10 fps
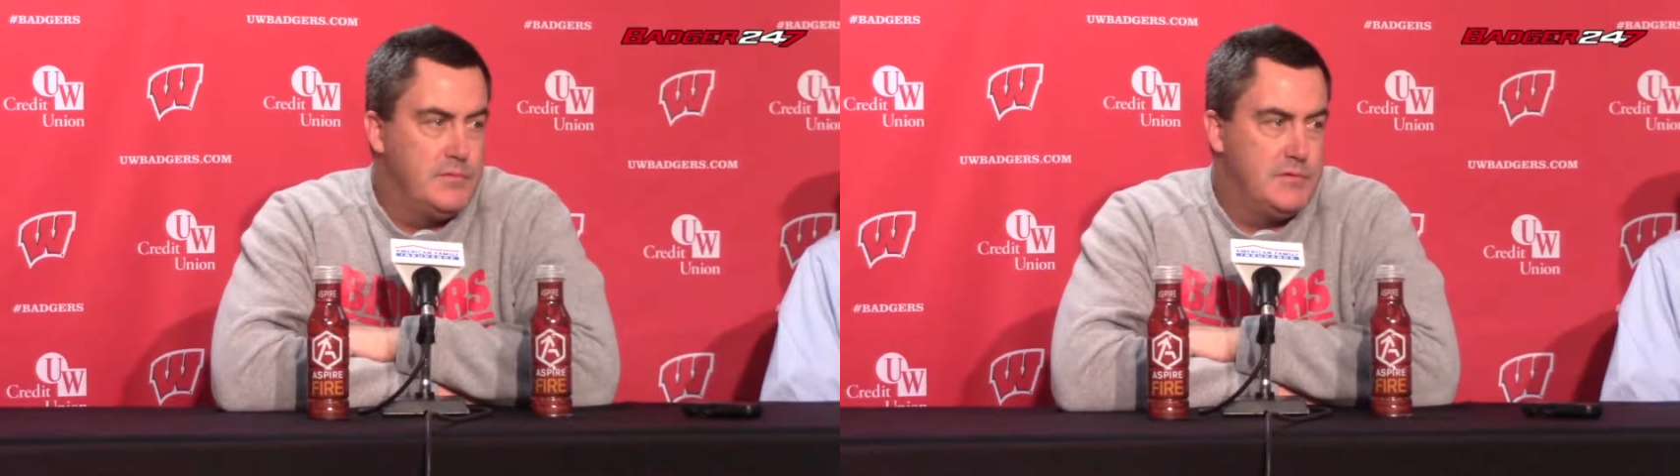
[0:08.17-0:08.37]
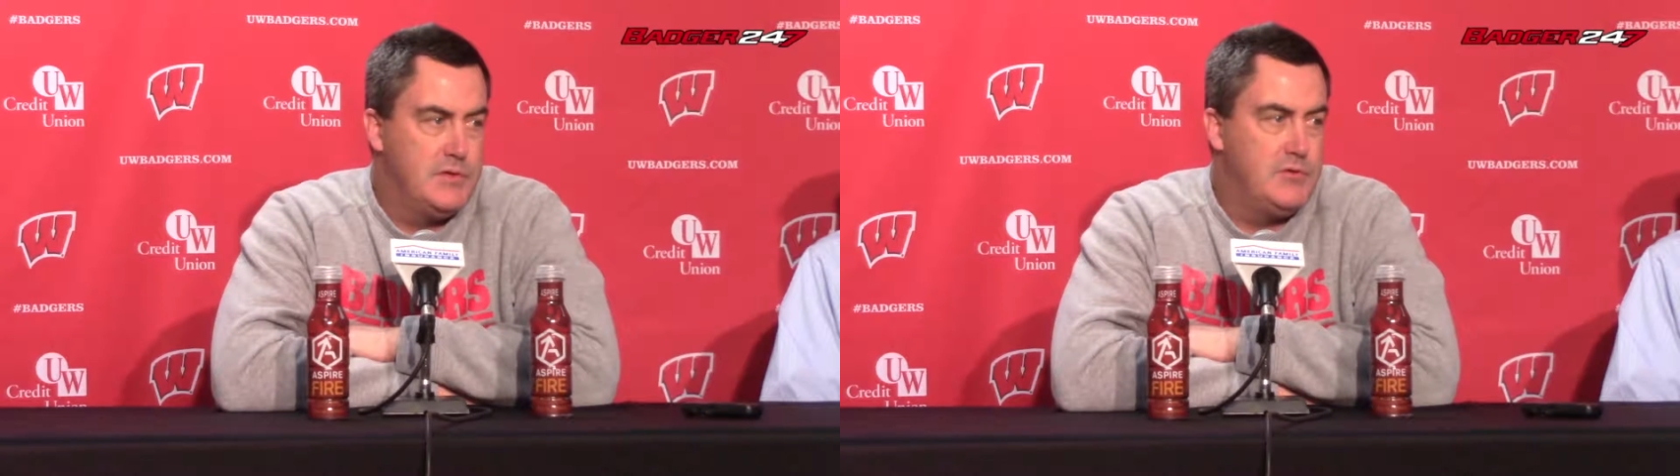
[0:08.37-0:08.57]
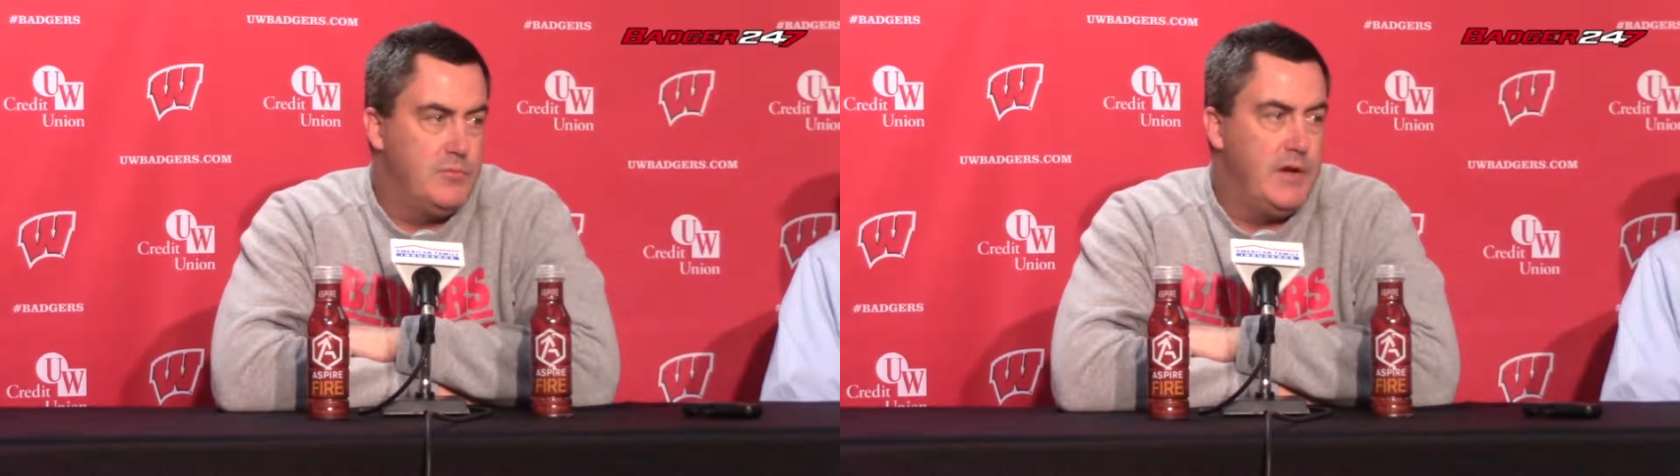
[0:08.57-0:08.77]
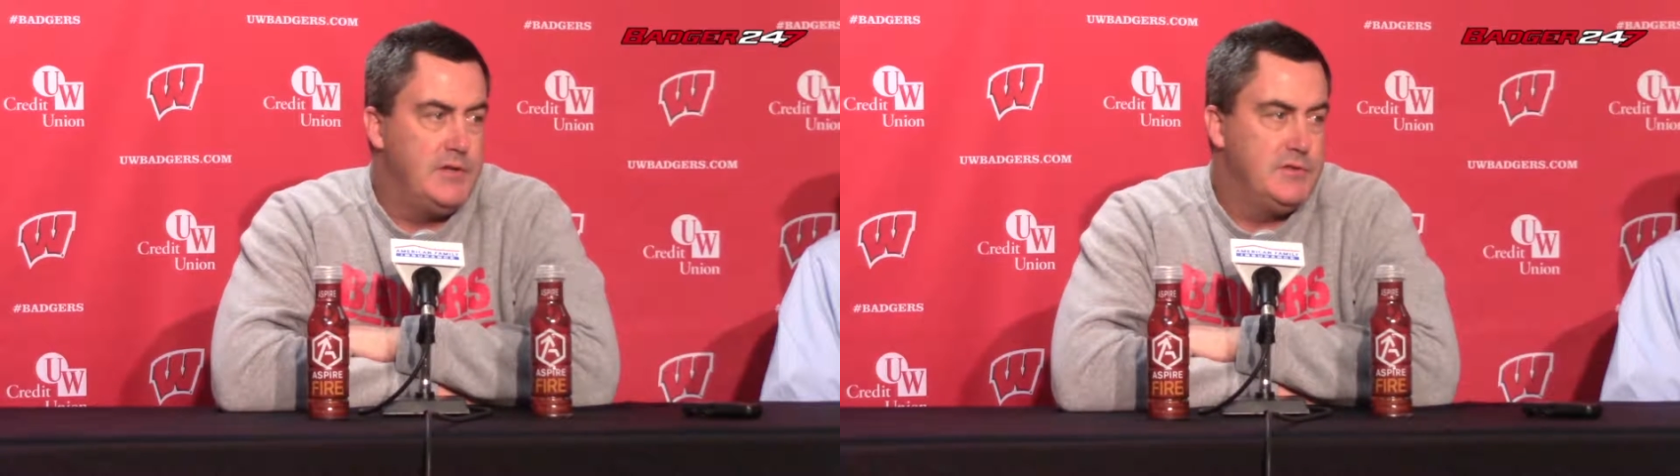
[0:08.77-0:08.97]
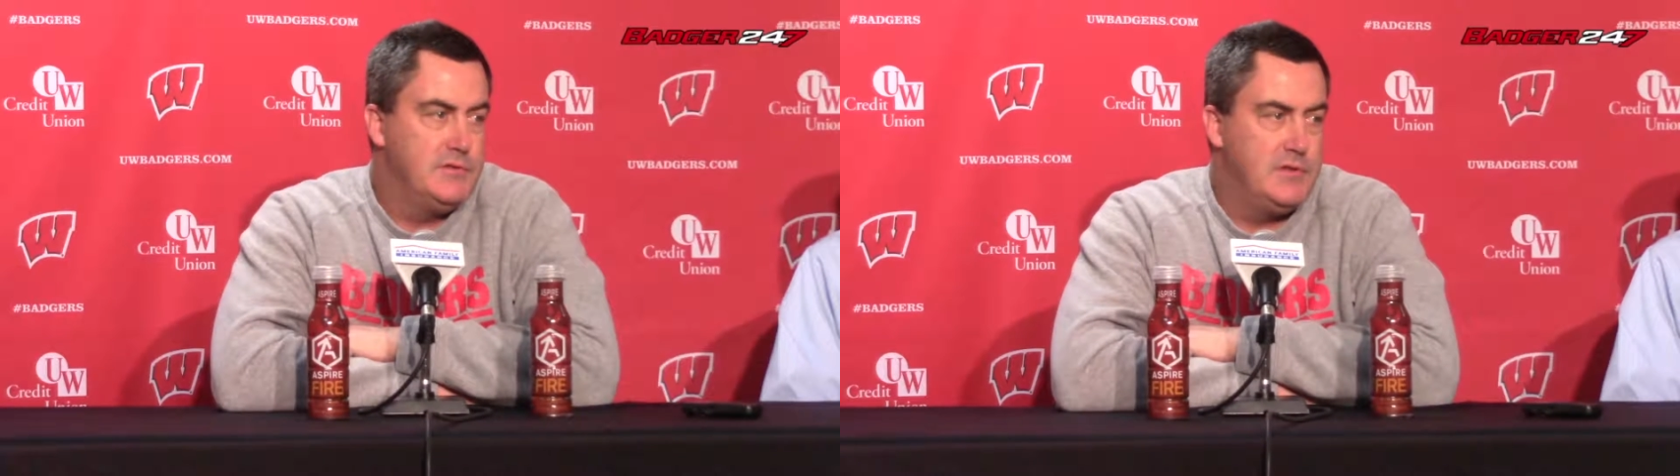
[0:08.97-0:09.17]

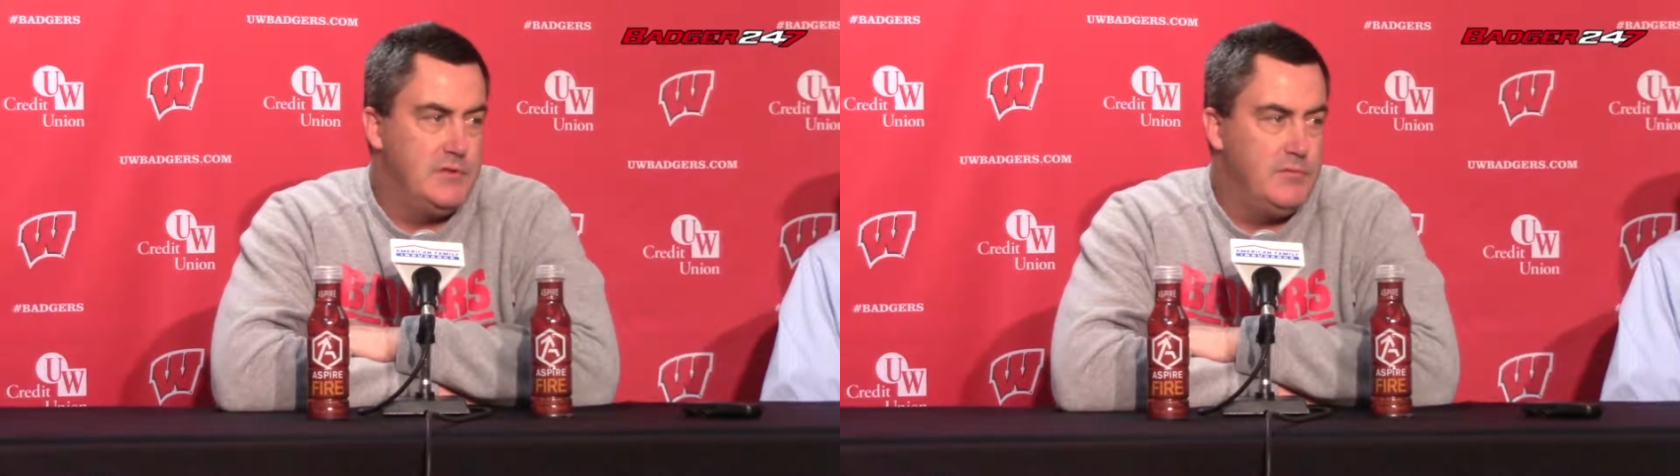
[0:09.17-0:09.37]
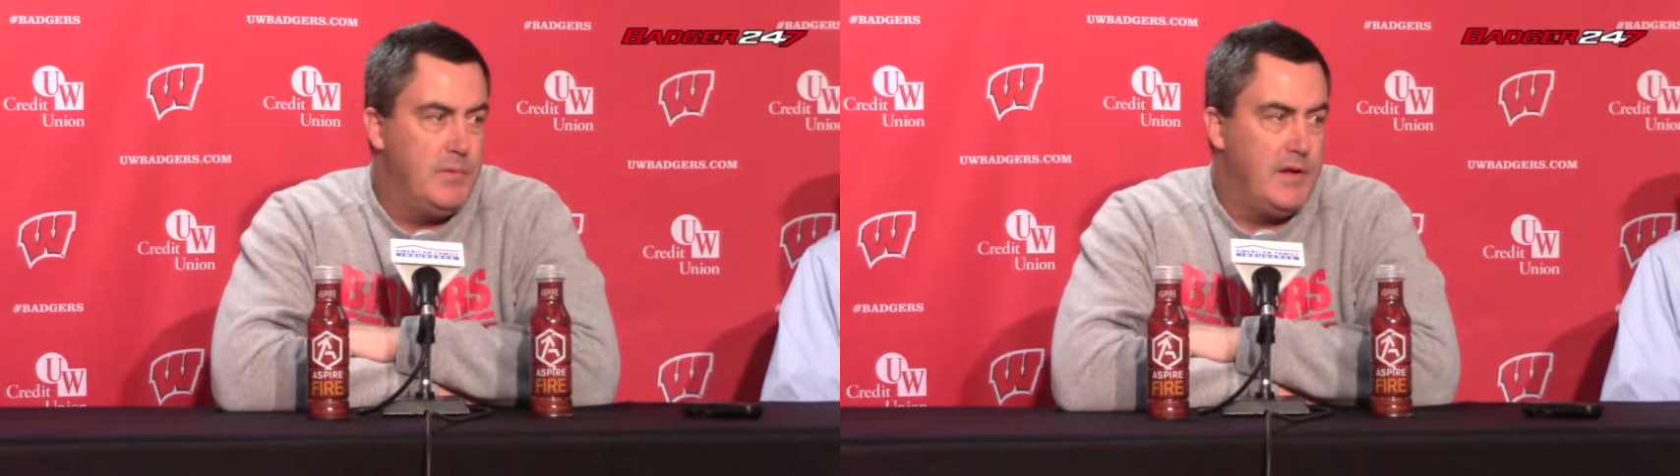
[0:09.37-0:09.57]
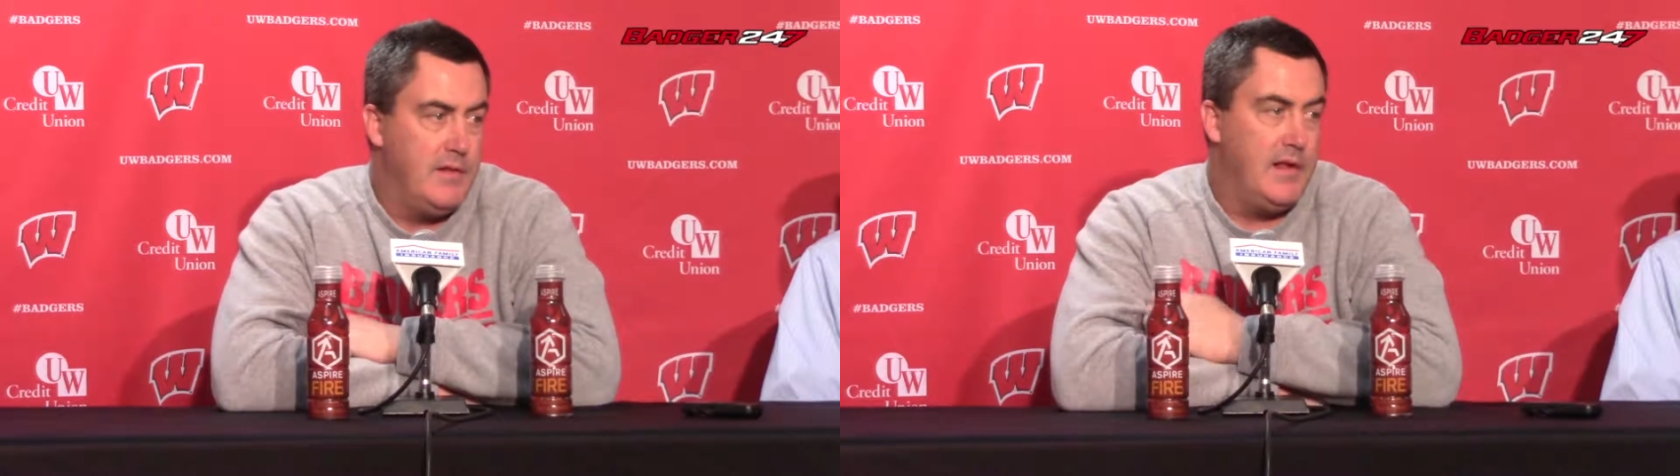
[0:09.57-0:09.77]
situations that you've been in,